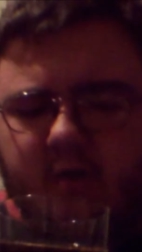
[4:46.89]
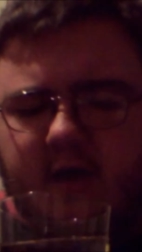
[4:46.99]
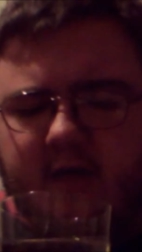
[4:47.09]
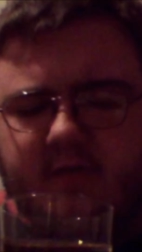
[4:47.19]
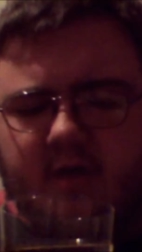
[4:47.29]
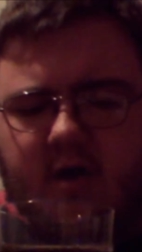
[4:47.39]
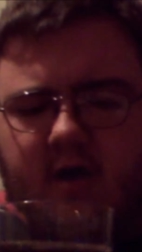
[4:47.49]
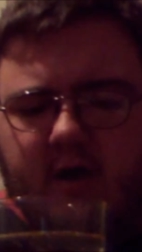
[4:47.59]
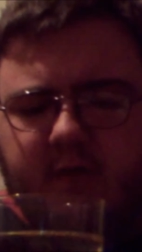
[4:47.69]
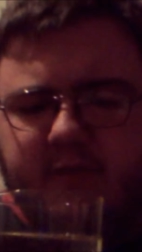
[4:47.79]
on the
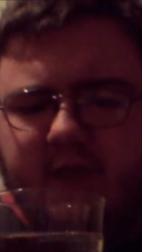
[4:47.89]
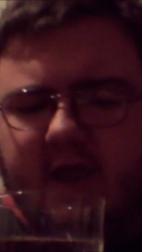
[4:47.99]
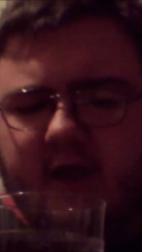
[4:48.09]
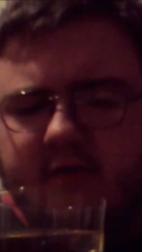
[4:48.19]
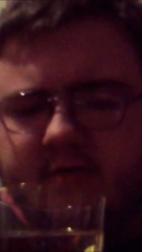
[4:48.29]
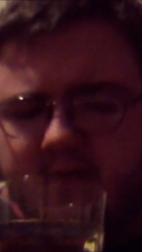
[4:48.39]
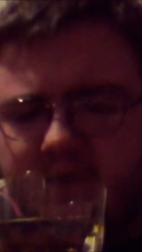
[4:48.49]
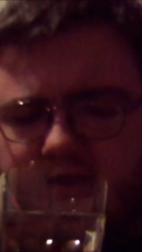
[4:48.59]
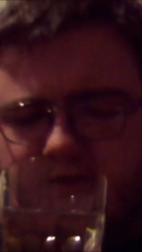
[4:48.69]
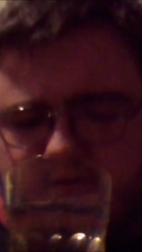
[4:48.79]
uh, pear side.